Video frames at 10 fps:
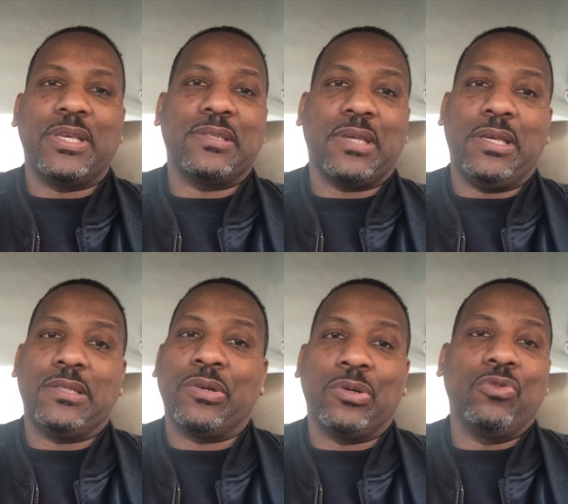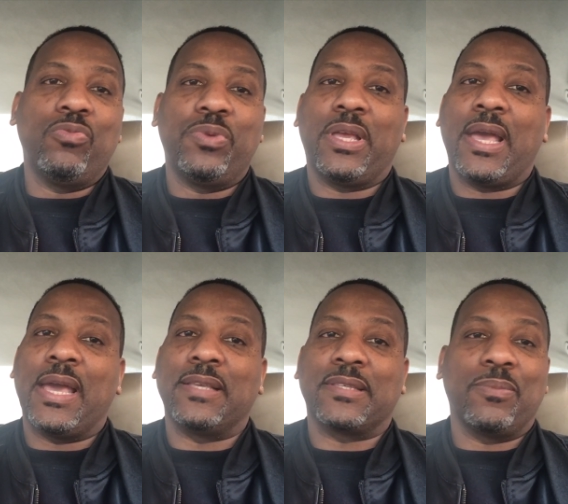he said he's going to Uber the
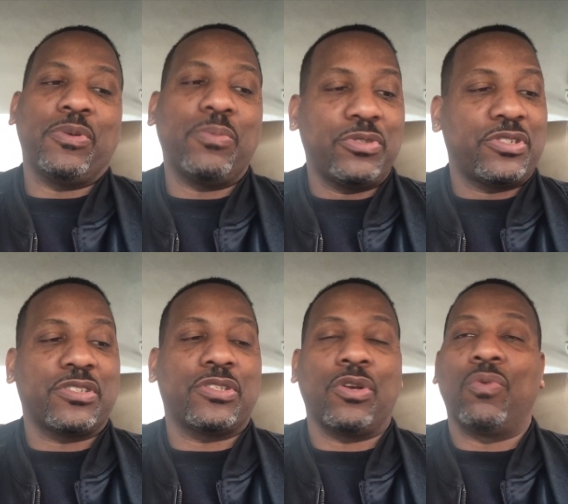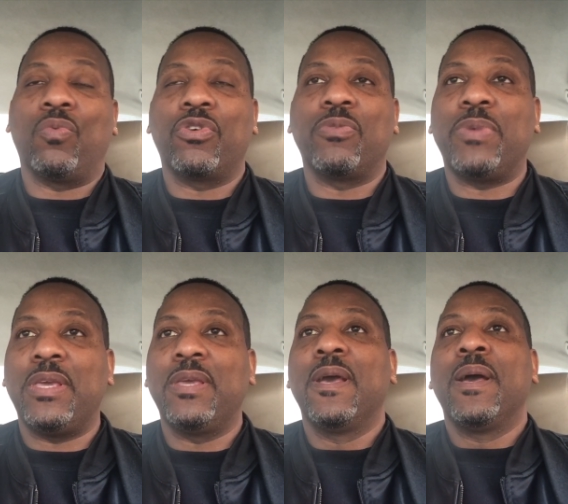gang. Some people just don't want to be